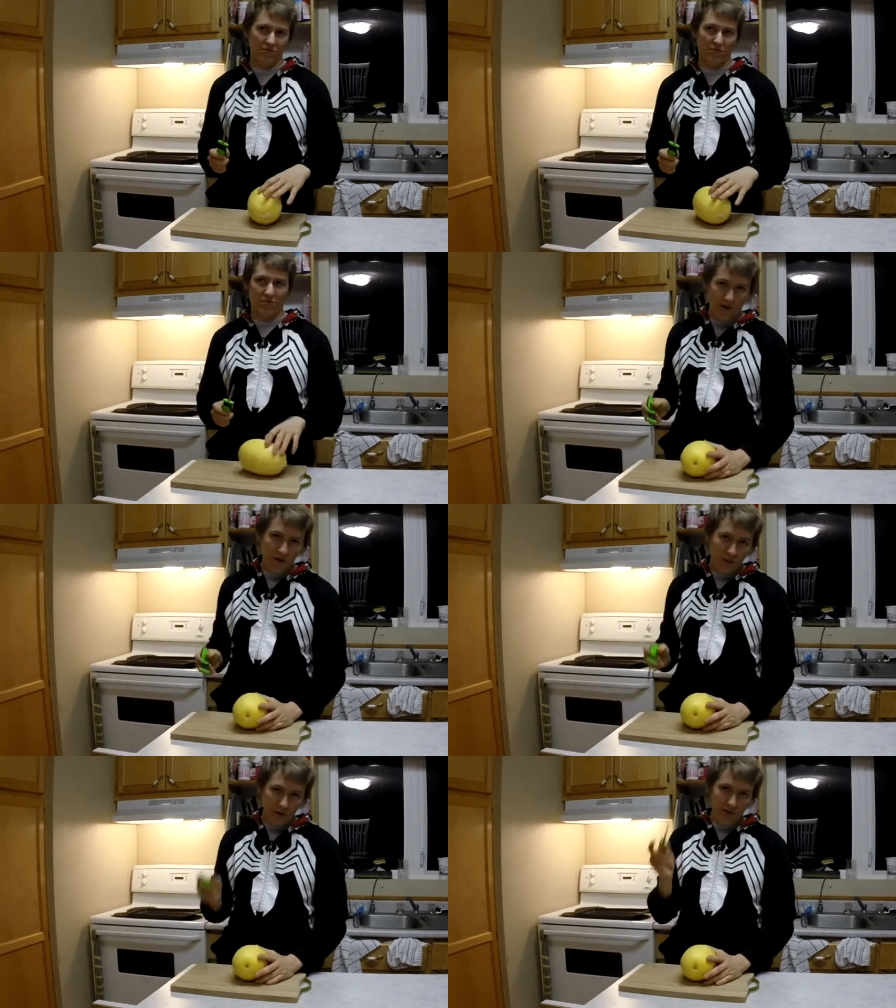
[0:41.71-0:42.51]
All you're going
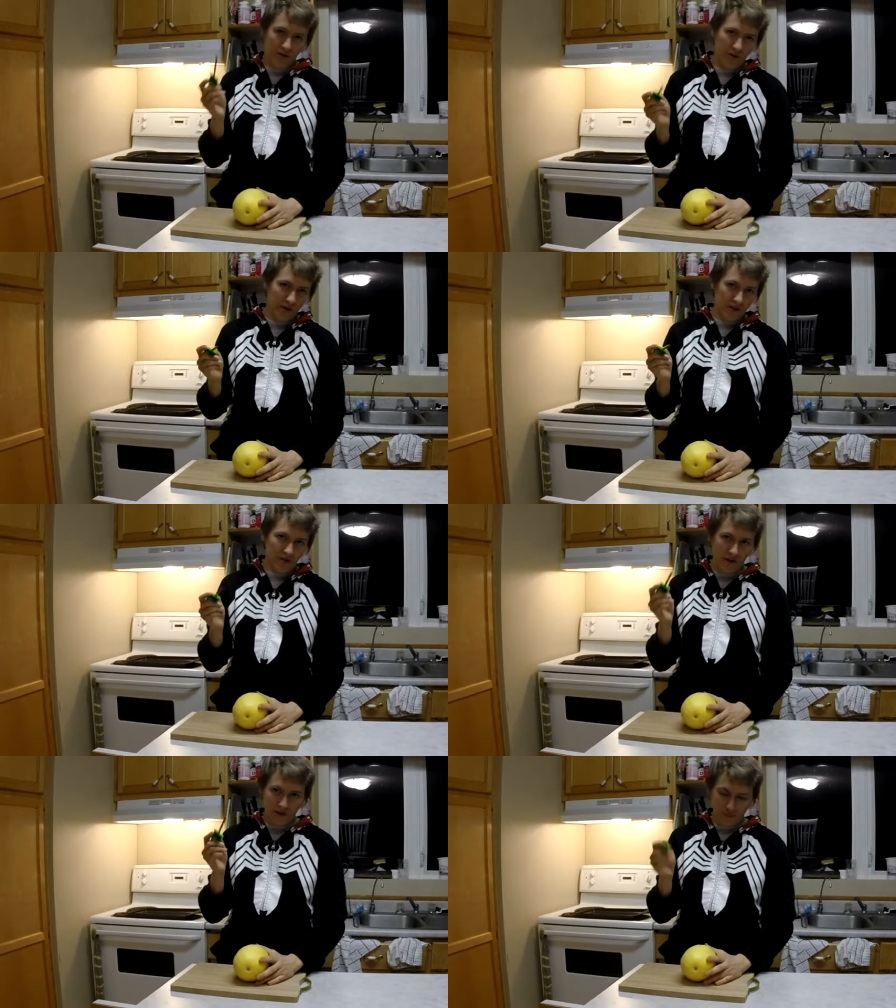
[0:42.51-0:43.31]
to want to do is
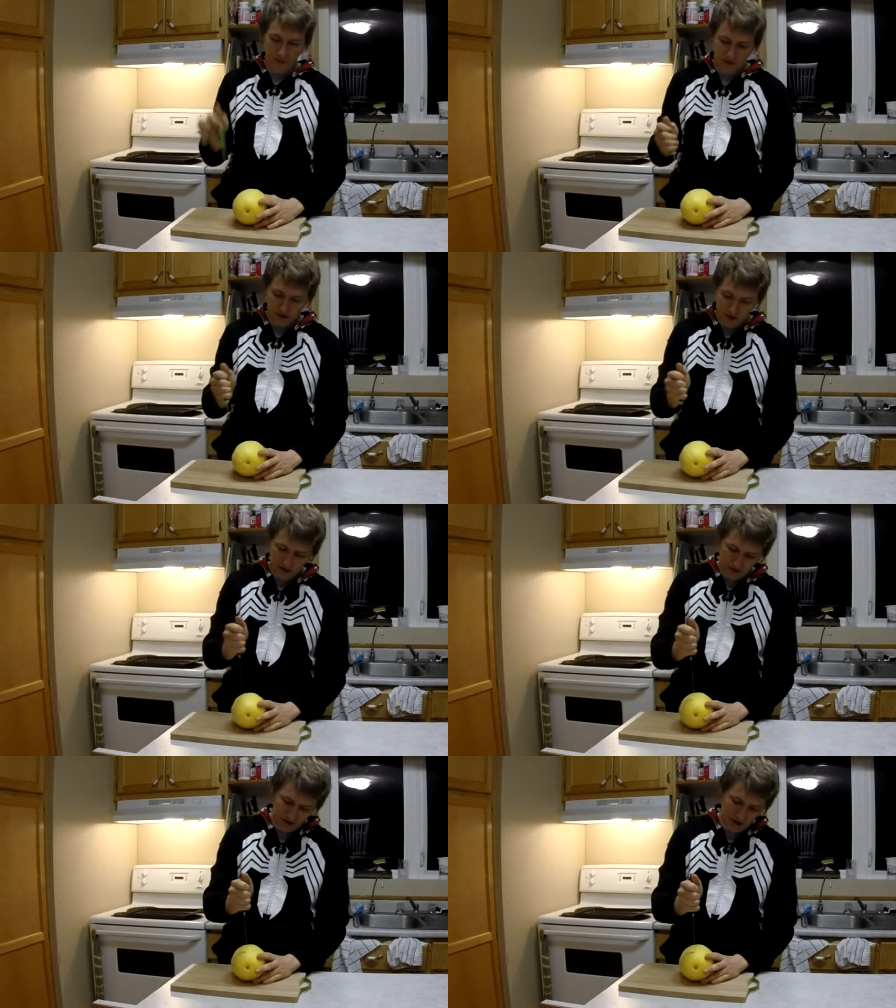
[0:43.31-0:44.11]
take the pumpkin
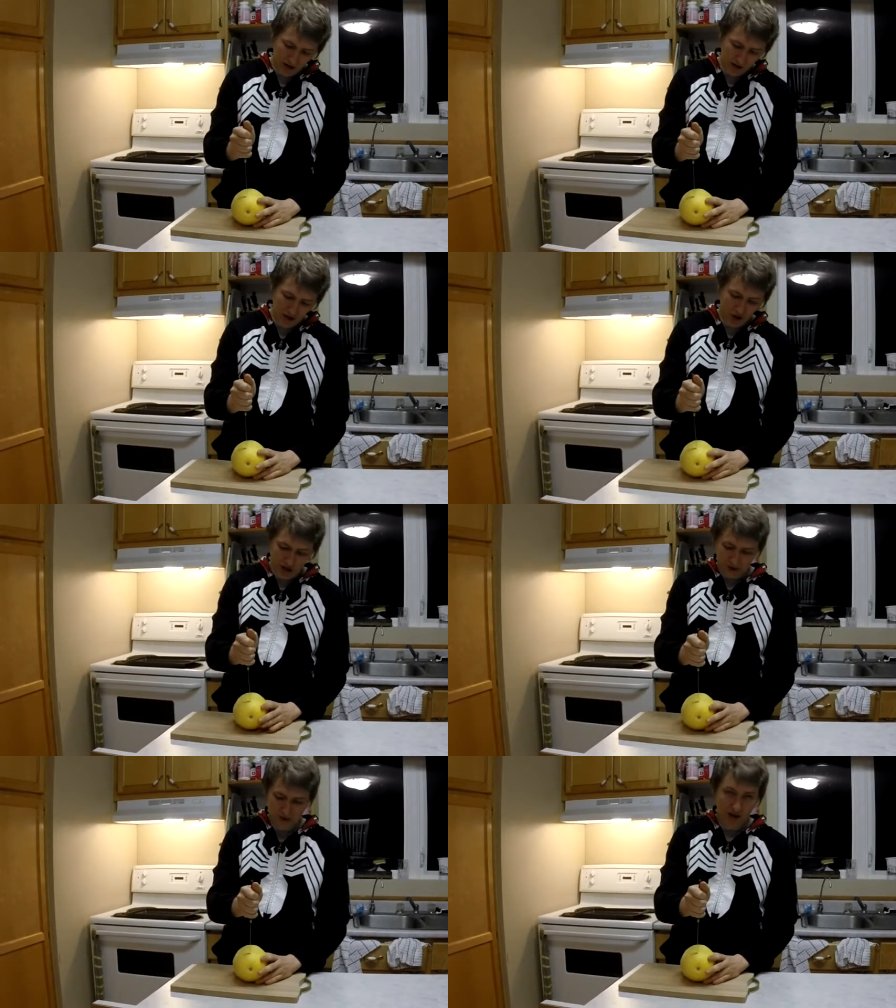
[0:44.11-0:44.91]
carver and just
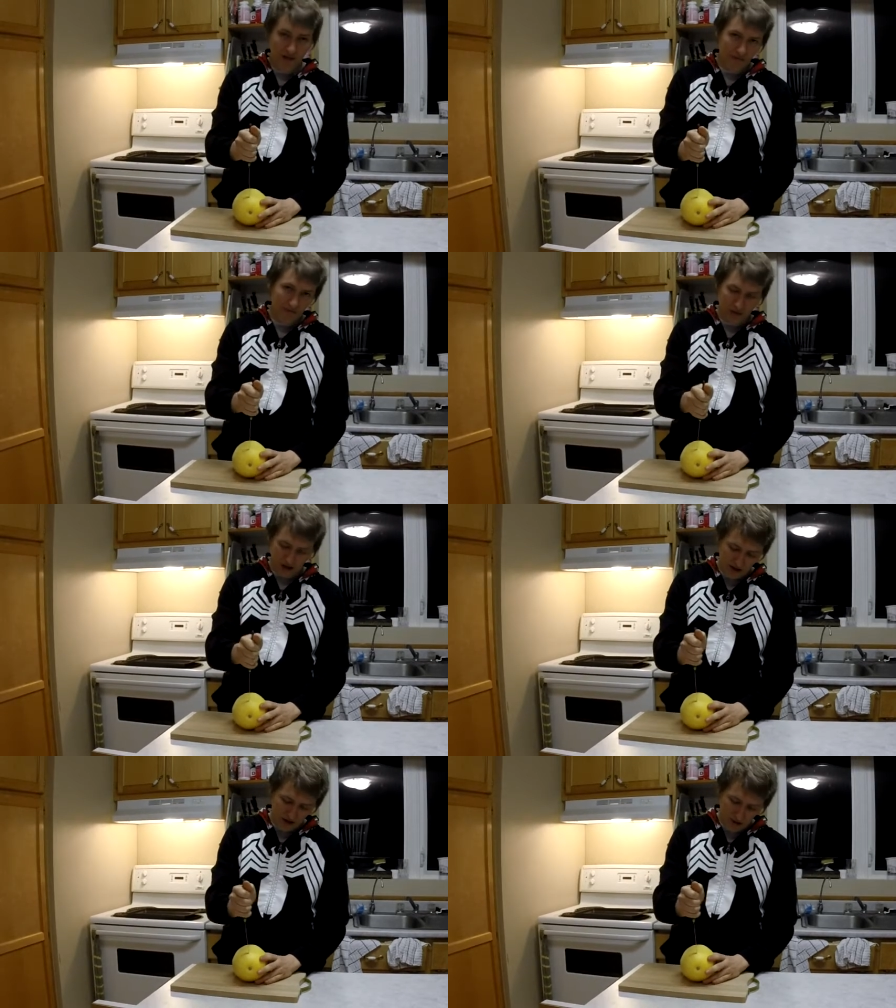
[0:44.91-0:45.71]
jam it in kind
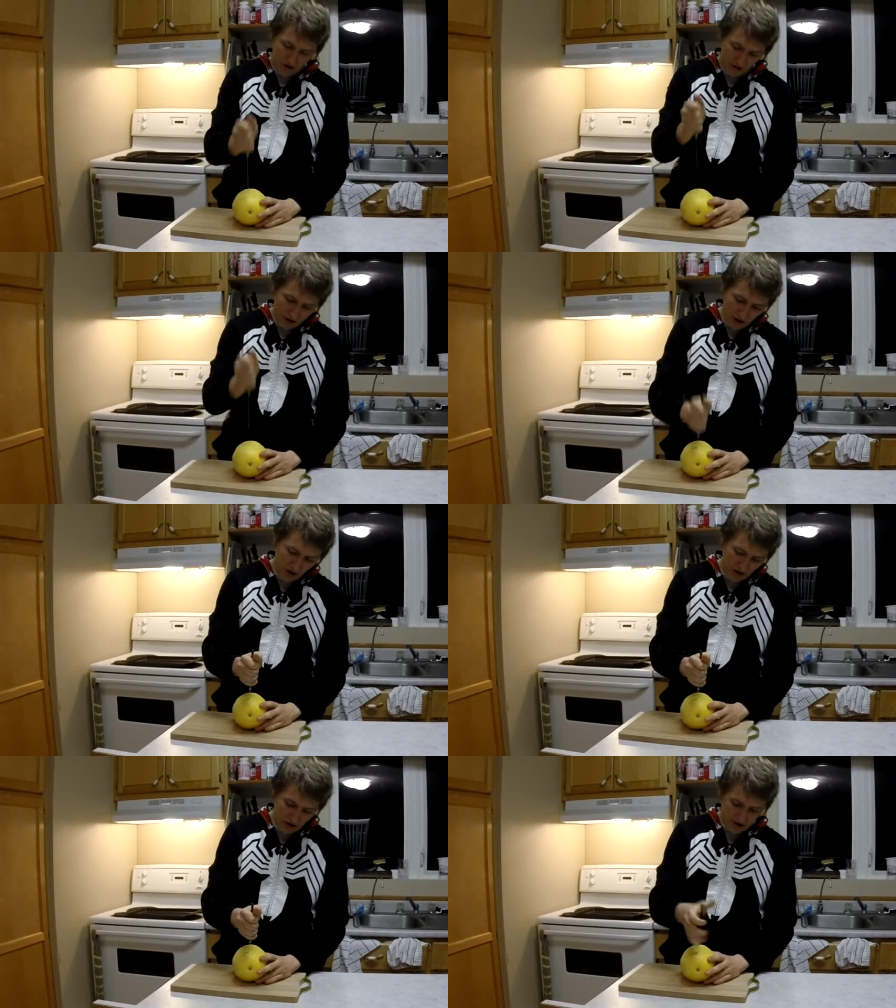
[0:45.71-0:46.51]
of anywhere
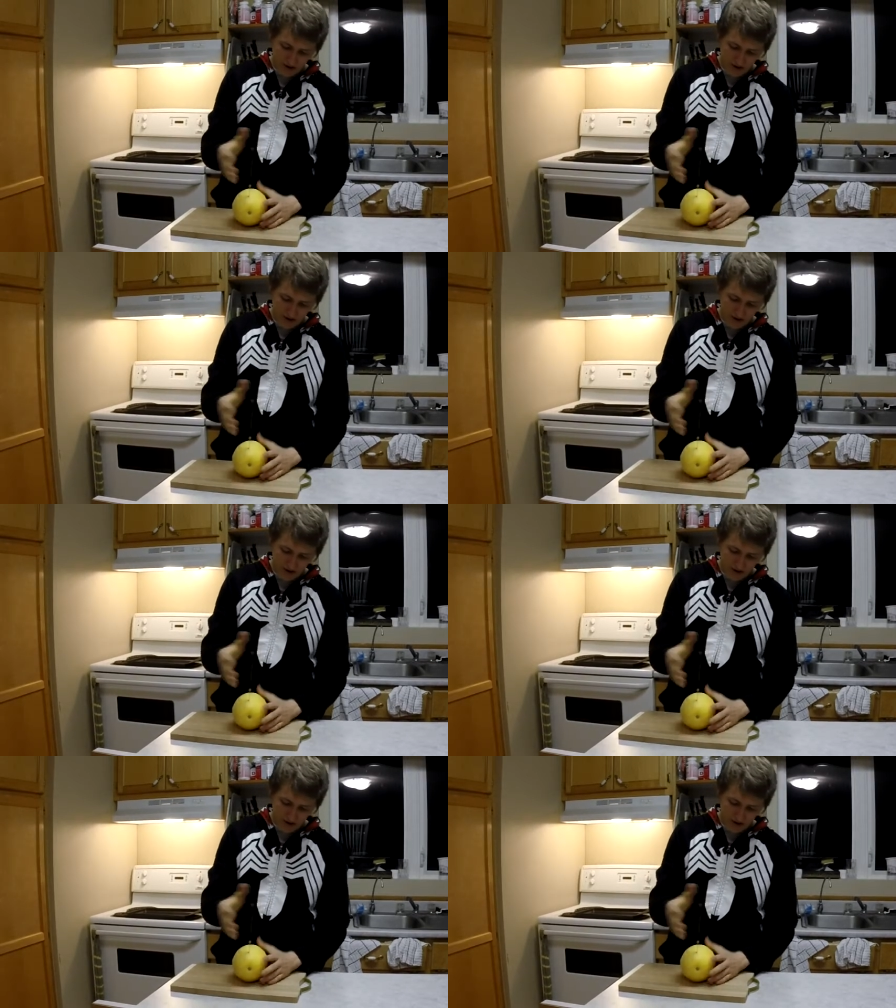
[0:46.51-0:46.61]
along